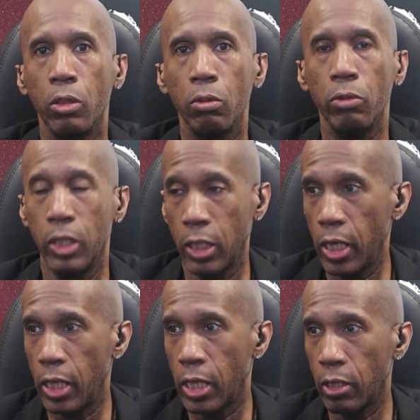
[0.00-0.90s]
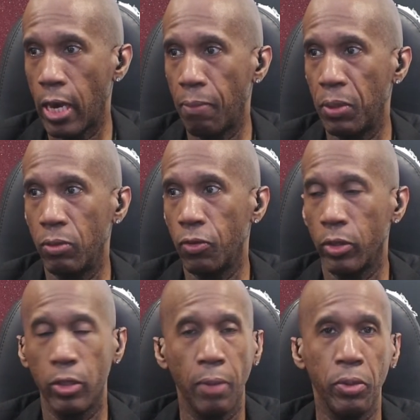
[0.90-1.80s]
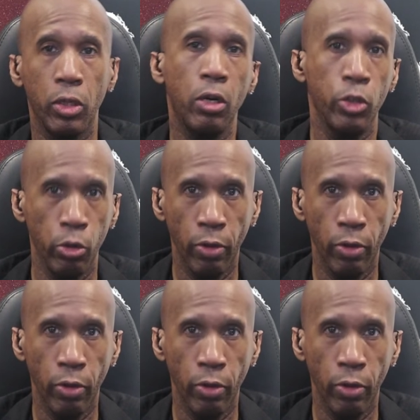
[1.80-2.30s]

We've seen this happen, for example, in the Cultural